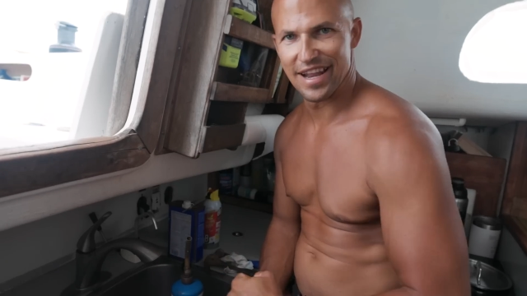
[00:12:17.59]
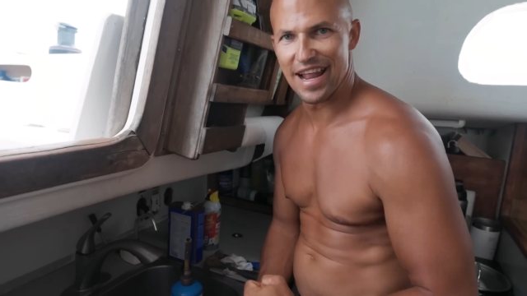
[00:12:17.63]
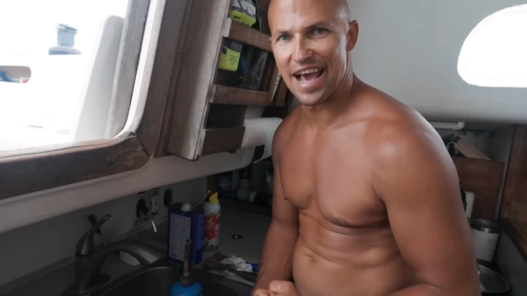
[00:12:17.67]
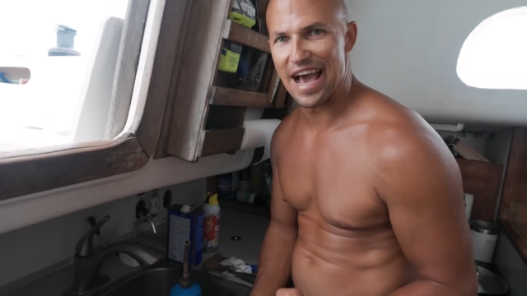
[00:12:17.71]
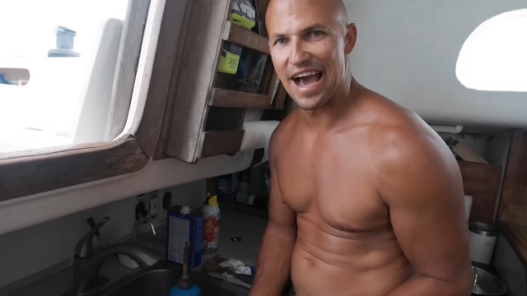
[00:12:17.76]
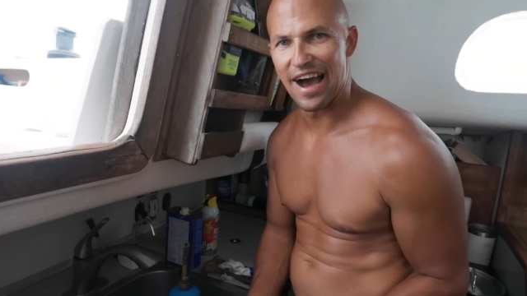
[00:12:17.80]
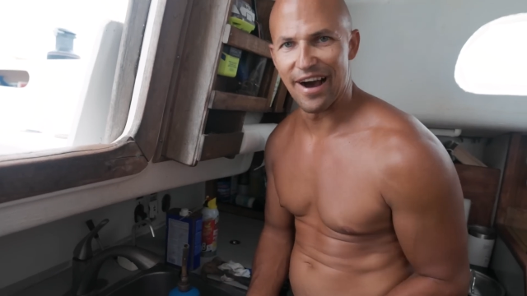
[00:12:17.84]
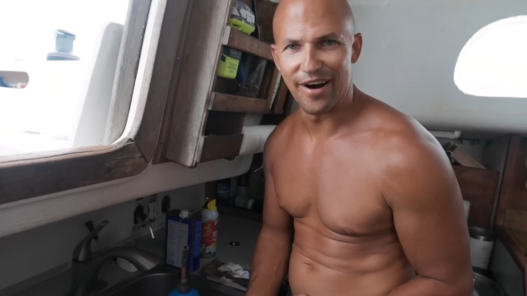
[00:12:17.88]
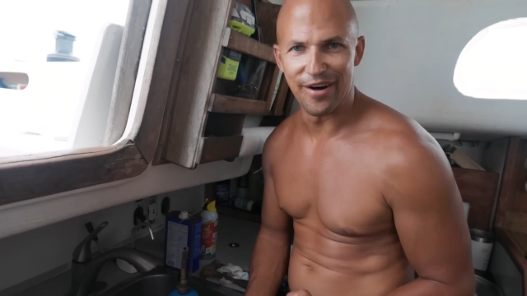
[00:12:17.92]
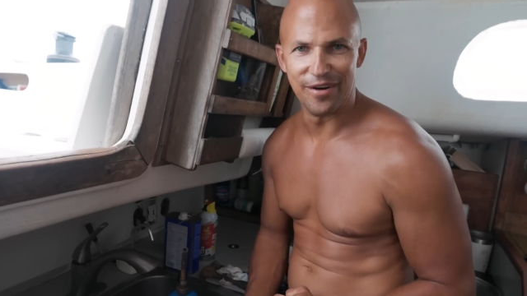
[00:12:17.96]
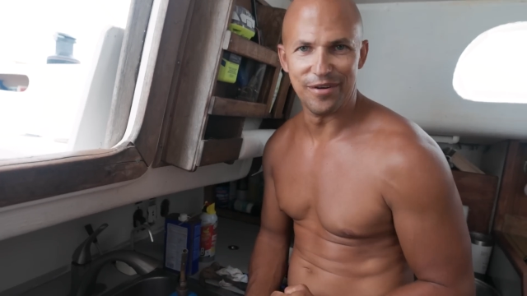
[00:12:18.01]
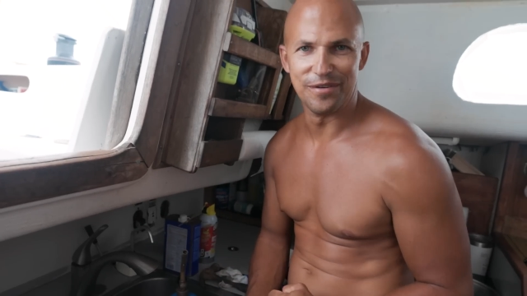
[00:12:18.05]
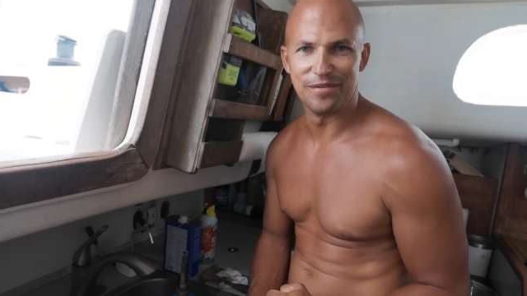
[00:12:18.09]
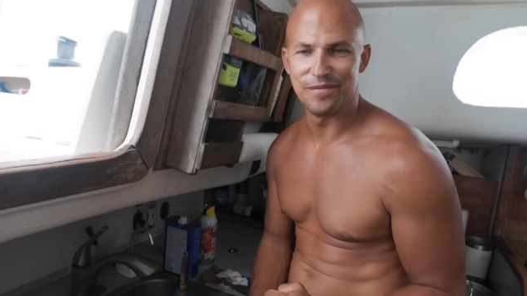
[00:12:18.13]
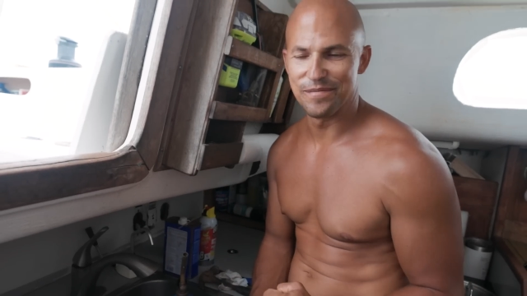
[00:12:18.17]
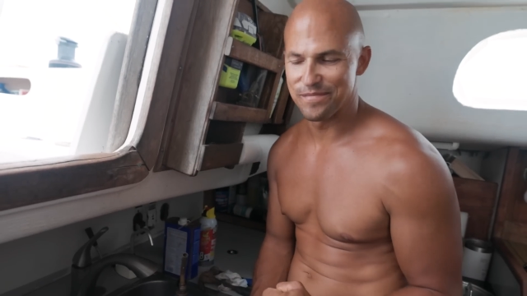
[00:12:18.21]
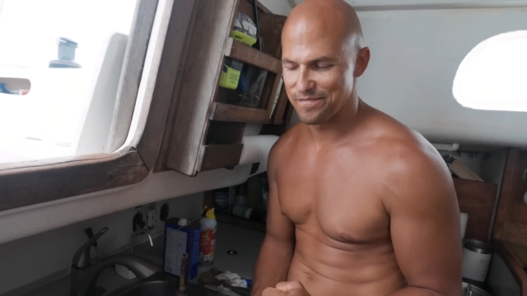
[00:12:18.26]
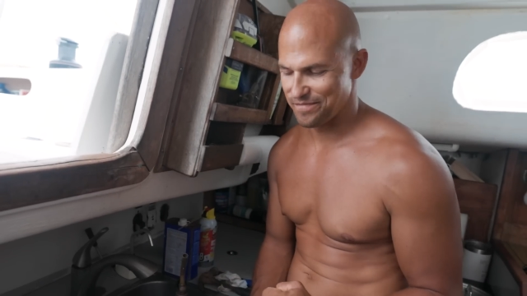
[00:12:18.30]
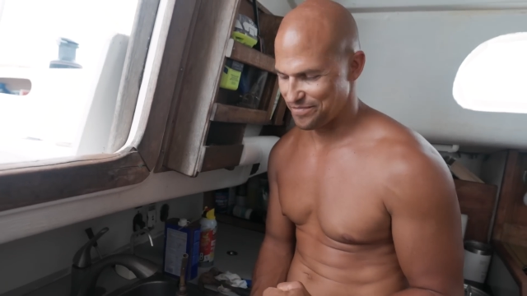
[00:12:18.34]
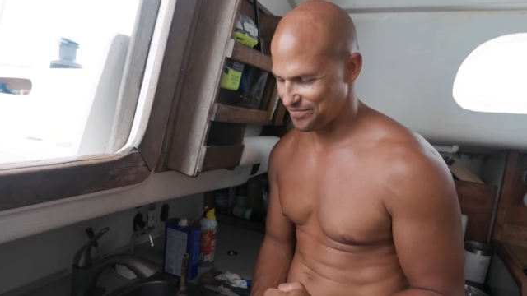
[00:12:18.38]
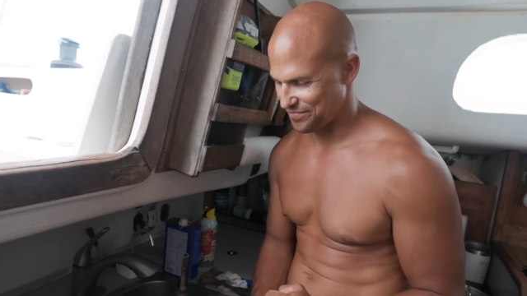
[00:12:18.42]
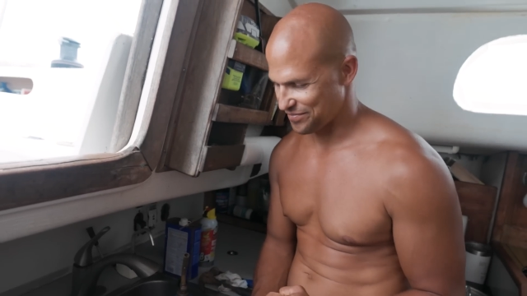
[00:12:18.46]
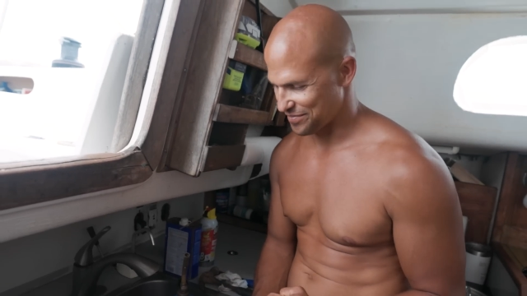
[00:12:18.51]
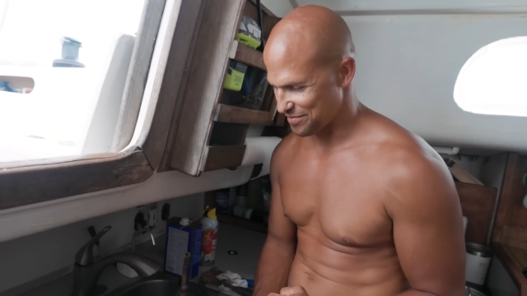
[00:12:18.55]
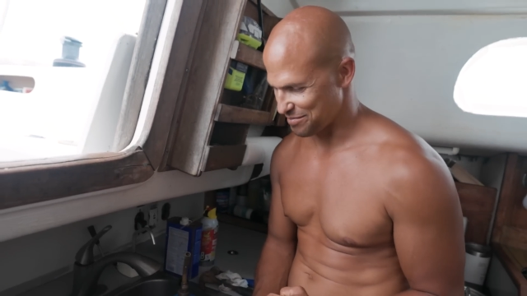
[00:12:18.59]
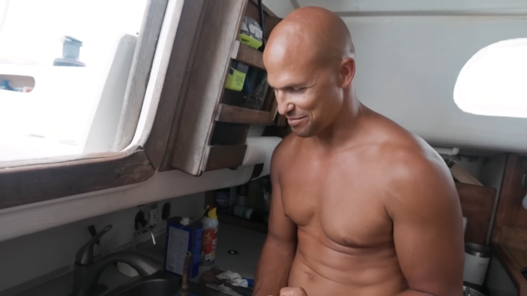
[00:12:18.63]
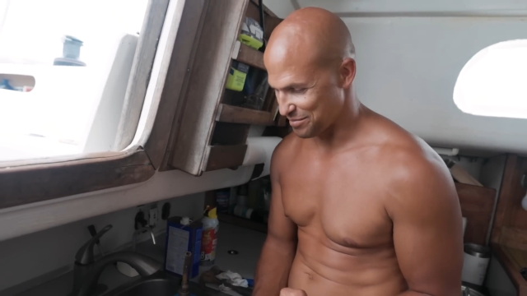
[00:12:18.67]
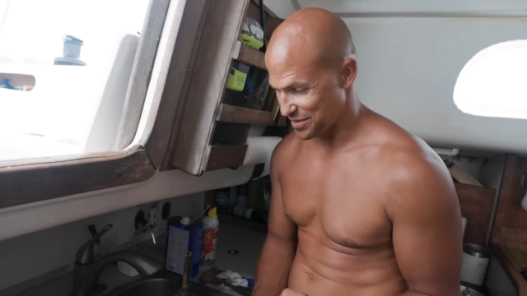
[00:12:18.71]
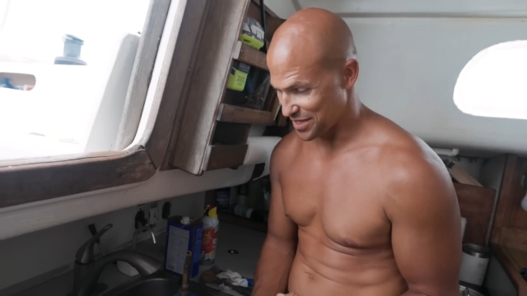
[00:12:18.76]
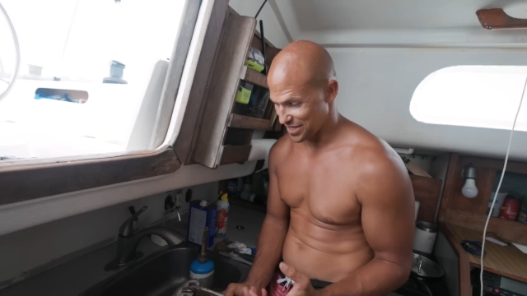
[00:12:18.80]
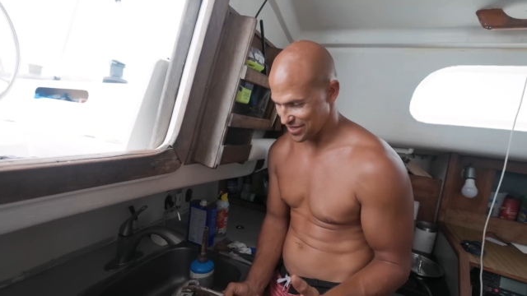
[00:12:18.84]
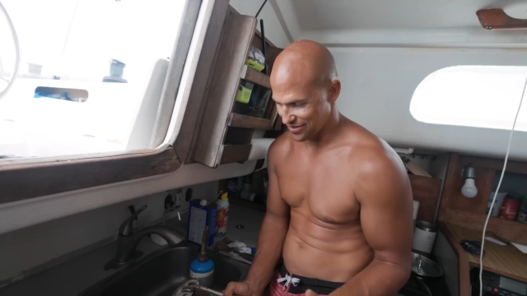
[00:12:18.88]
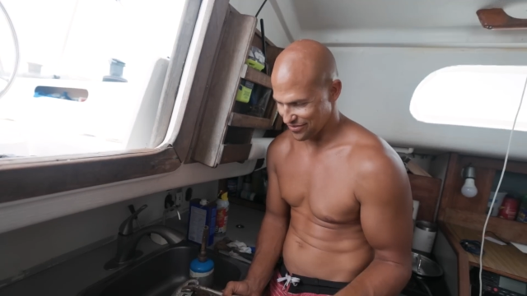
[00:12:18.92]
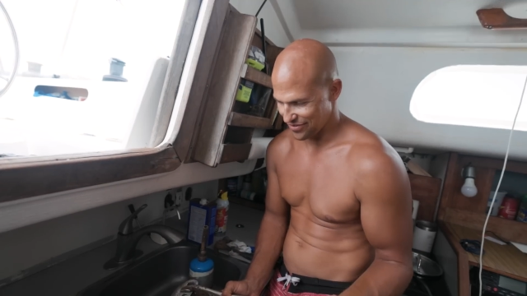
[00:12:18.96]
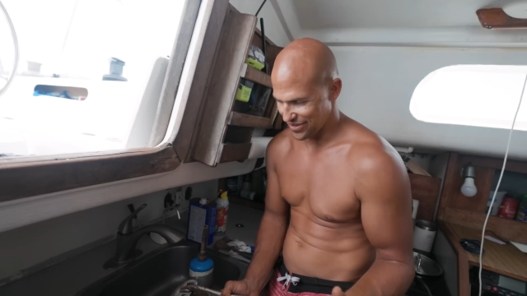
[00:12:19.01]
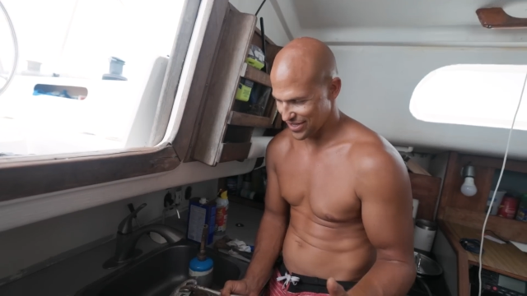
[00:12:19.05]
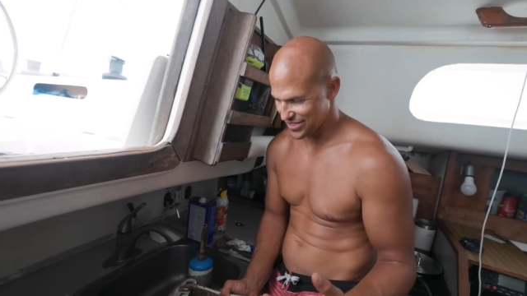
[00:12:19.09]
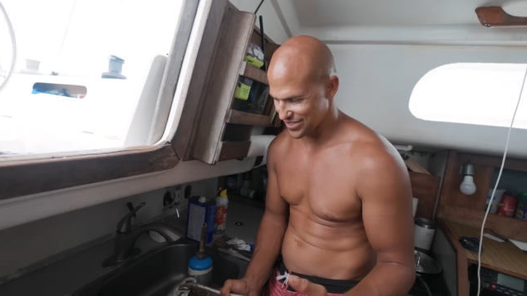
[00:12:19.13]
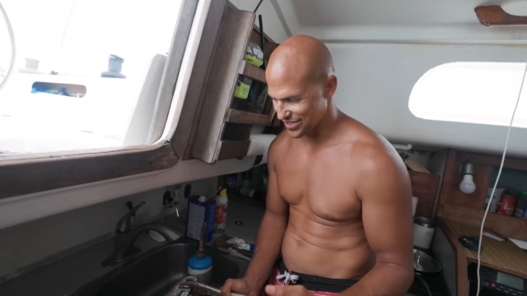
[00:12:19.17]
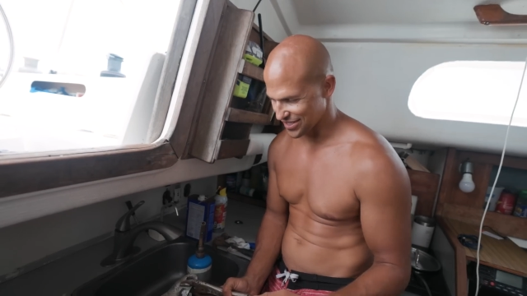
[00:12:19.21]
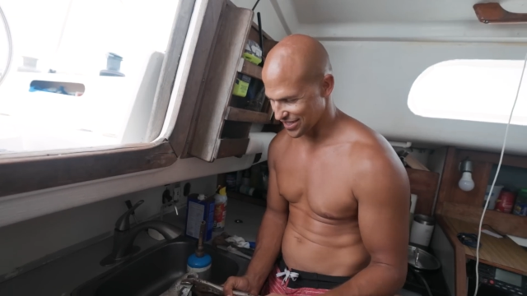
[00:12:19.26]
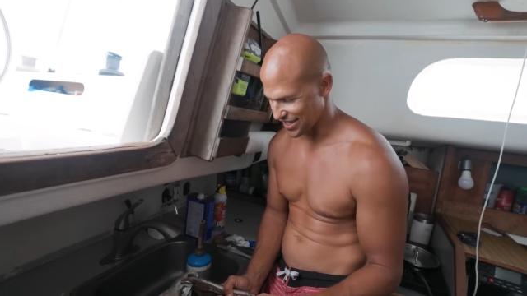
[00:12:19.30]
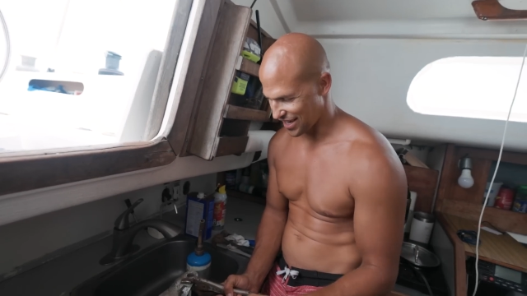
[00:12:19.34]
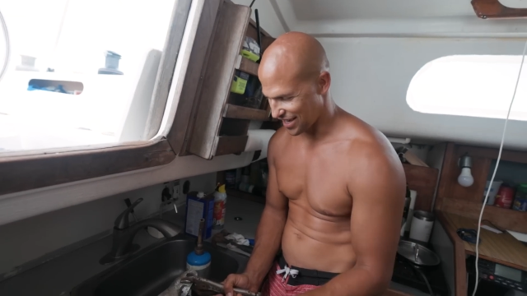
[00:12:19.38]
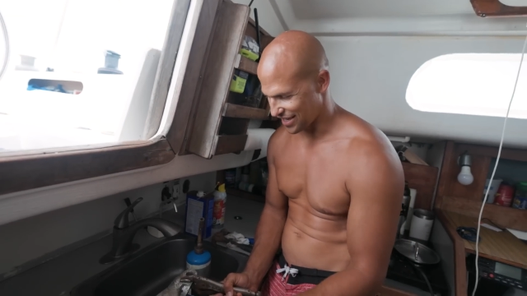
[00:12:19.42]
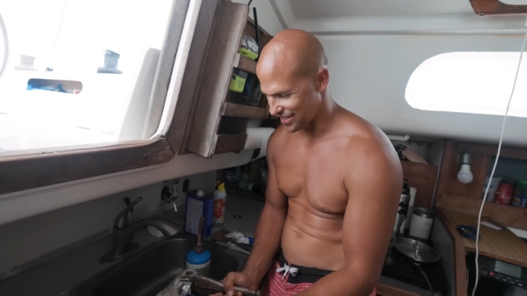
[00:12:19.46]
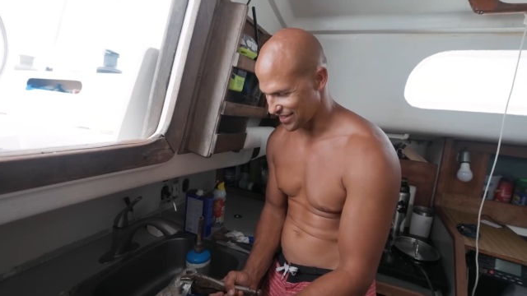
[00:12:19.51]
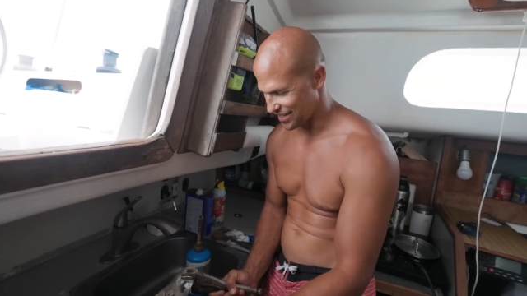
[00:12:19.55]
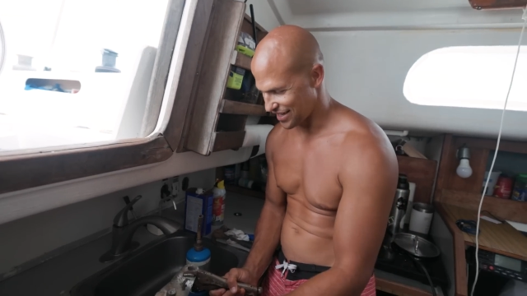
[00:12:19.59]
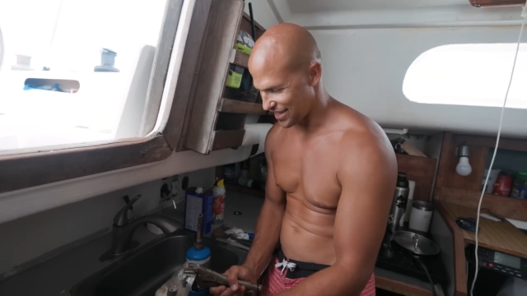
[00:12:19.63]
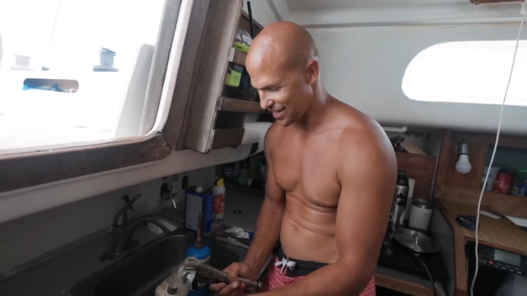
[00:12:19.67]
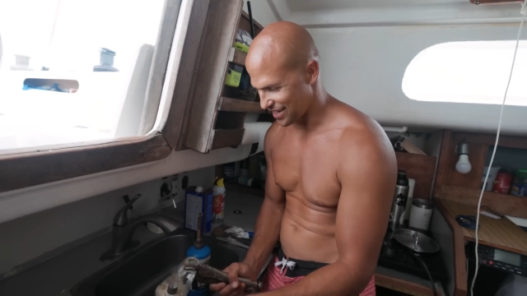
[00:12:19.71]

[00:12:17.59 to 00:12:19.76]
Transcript: out, but eventually got it